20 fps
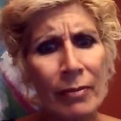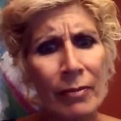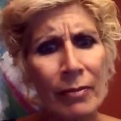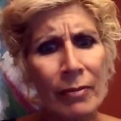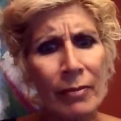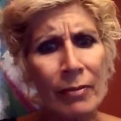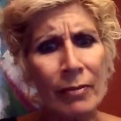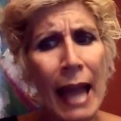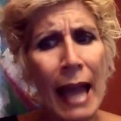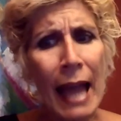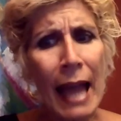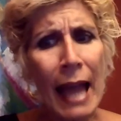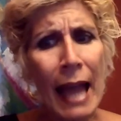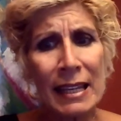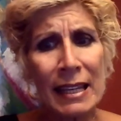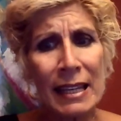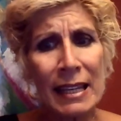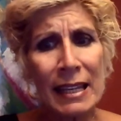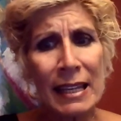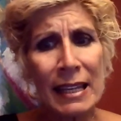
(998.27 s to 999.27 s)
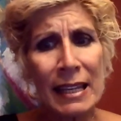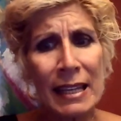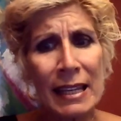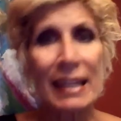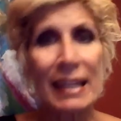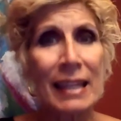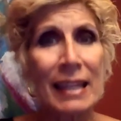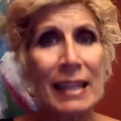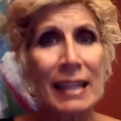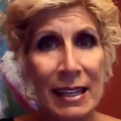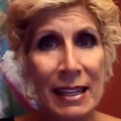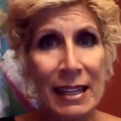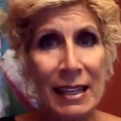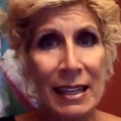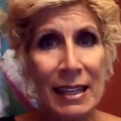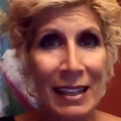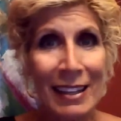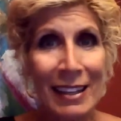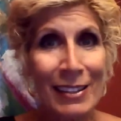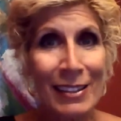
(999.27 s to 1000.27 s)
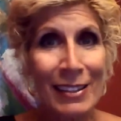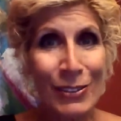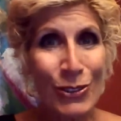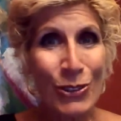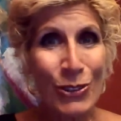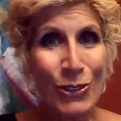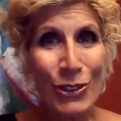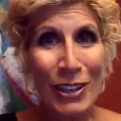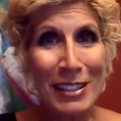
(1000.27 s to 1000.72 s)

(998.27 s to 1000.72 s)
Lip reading: And he is